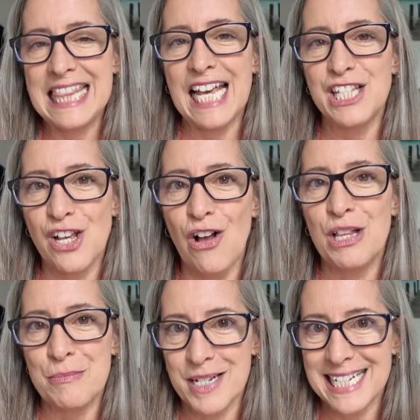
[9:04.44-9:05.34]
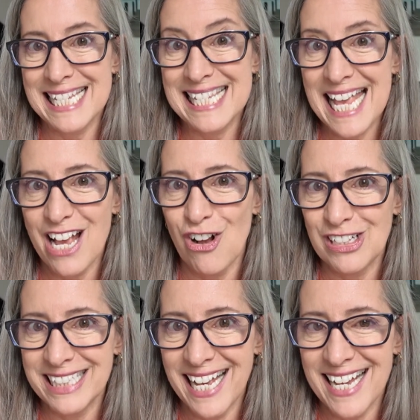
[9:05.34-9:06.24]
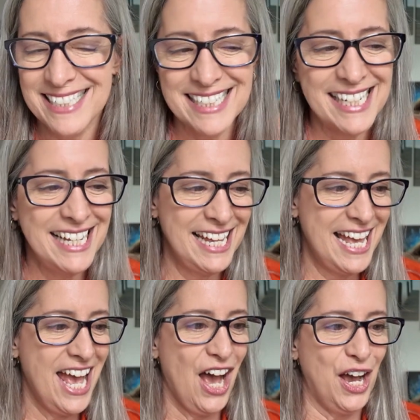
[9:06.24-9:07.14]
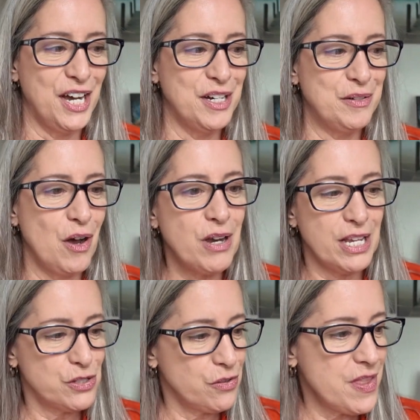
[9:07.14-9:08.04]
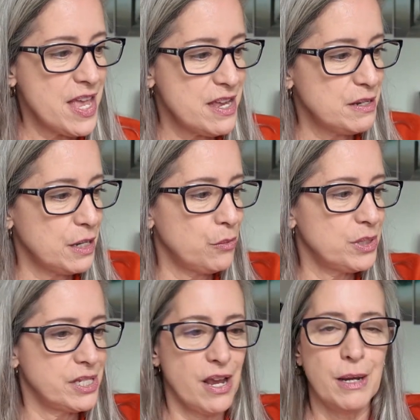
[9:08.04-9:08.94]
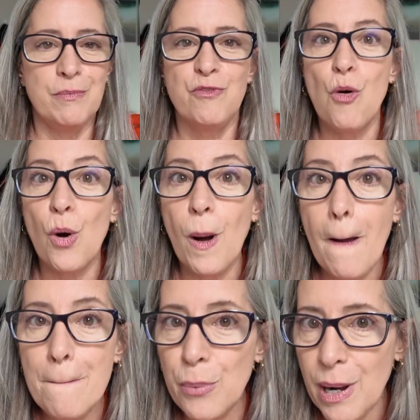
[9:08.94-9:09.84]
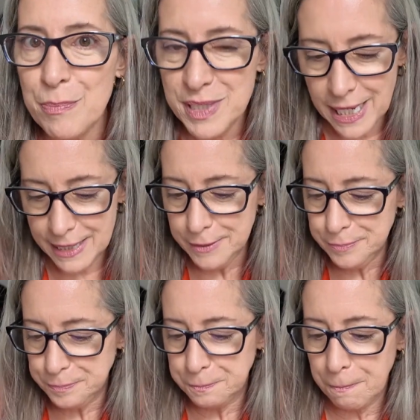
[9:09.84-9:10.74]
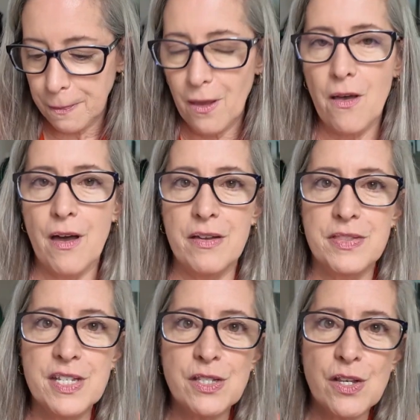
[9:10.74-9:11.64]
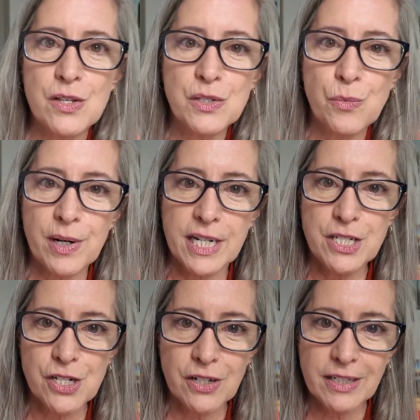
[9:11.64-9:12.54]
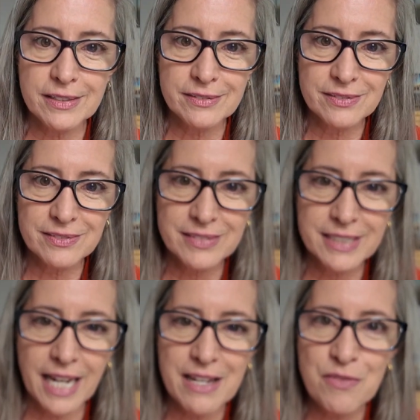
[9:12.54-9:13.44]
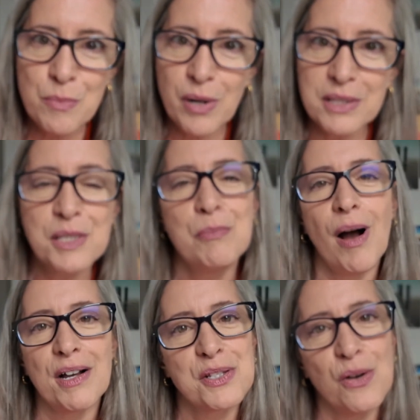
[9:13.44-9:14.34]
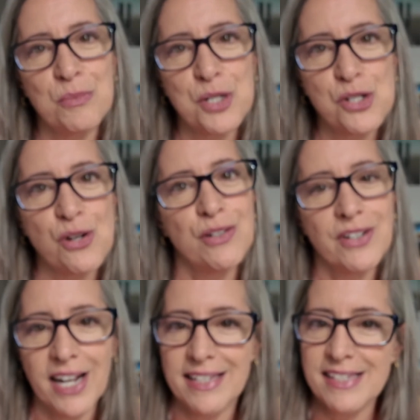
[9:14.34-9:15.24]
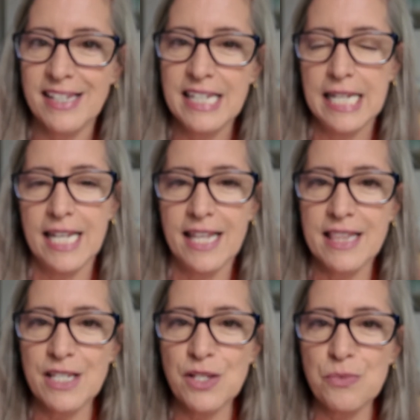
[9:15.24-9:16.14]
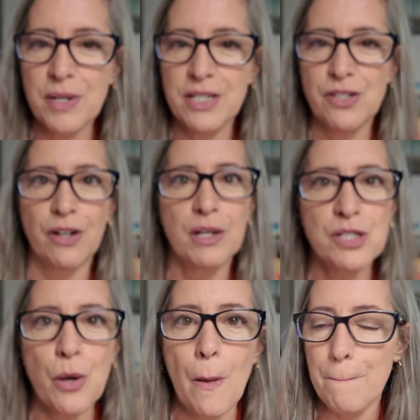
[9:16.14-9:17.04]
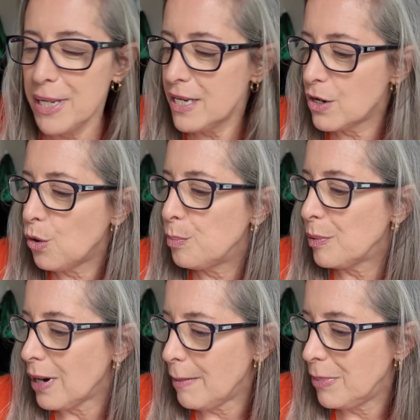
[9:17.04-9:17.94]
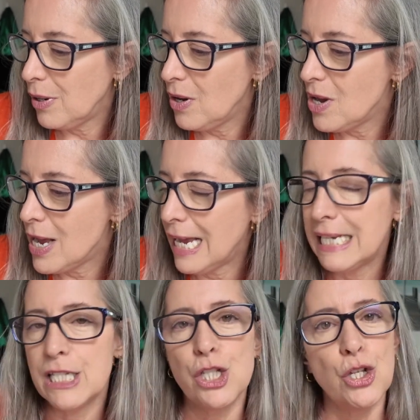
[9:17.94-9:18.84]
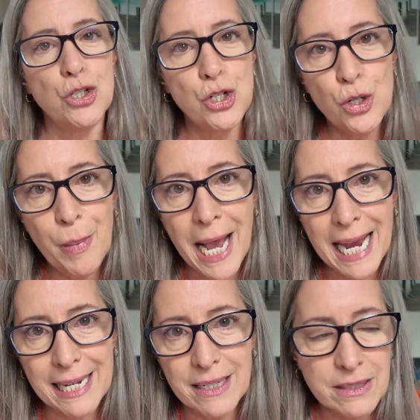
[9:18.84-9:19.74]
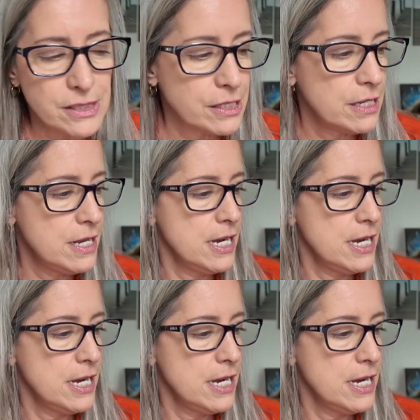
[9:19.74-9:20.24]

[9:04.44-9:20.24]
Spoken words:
That's all I'm going to say on that. Okay, so then it was time for prep day. This is what I took. Look, I even brought this box home to show you guys. This is what I took. It's called Pico Prep, and it's 2 packets.